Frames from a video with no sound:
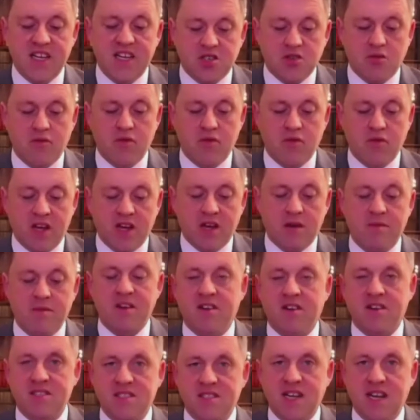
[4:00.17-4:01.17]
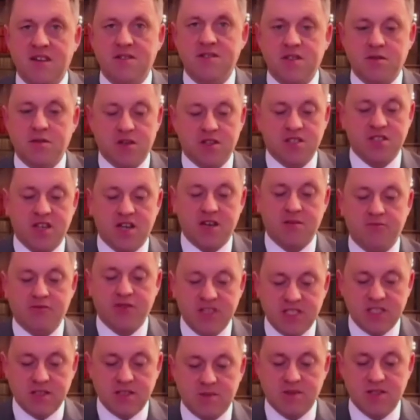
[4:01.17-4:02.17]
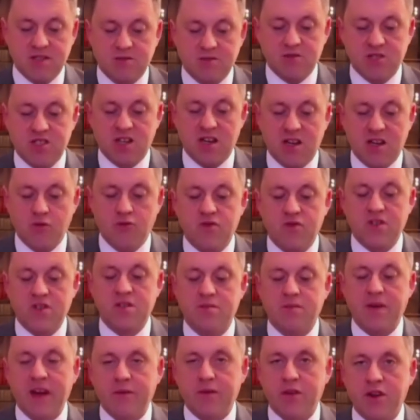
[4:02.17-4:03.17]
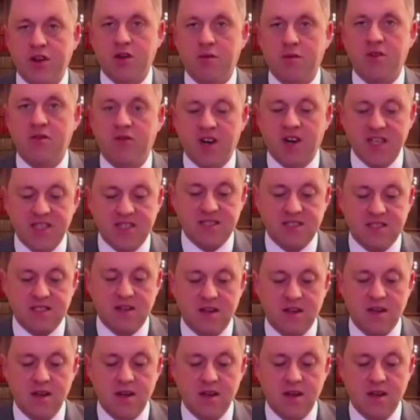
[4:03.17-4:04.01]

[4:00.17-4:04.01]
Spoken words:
recommit ourselves to our shared principles, which include respect for human rights,